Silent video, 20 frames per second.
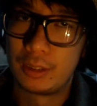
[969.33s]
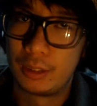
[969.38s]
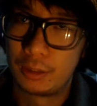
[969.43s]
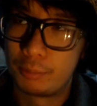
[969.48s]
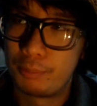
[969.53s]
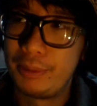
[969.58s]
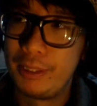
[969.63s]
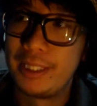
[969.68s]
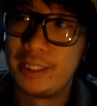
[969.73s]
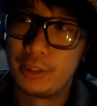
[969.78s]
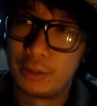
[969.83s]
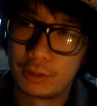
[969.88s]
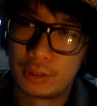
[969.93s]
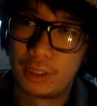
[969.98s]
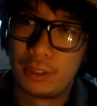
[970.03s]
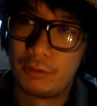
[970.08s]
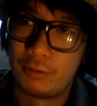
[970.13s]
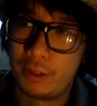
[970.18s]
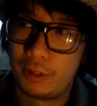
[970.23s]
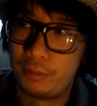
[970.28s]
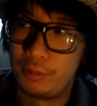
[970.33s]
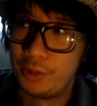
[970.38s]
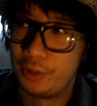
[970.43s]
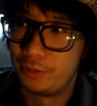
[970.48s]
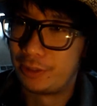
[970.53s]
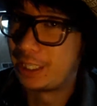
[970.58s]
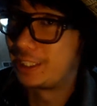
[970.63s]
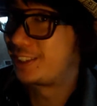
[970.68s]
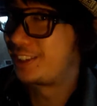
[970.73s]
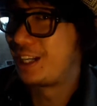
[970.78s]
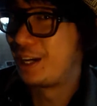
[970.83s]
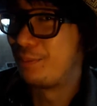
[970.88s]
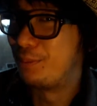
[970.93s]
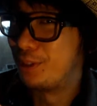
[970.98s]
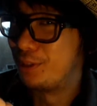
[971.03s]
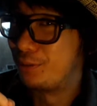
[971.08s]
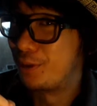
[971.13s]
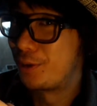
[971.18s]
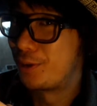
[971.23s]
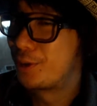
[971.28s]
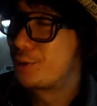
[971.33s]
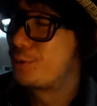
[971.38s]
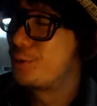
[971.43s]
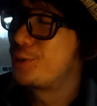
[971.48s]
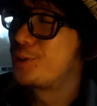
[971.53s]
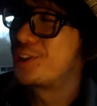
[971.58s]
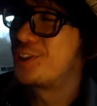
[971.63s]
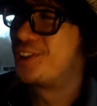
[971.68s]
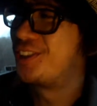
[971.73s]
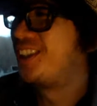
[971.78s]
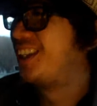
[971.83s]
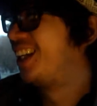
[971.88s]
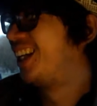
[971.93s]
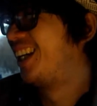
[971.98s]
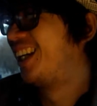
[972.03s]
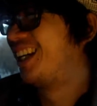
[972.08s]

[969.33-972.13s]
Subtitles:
like, beating yourself up. You know, that step is very crucial.